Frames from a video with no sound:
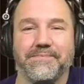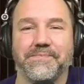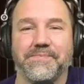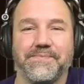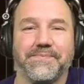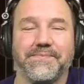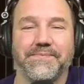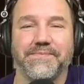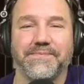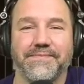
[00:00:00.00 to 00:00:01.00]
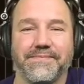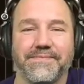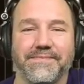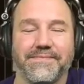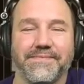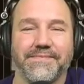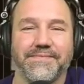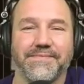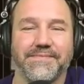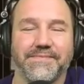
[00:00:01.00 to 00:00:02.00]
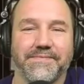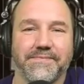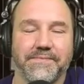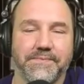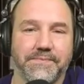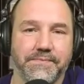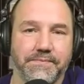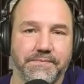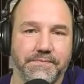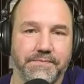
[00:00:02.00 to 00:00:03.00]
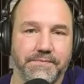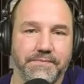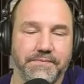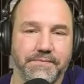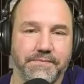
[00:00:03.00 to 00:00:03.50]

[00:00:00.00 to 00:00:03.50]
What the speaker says: No words are spoken by the person on screen.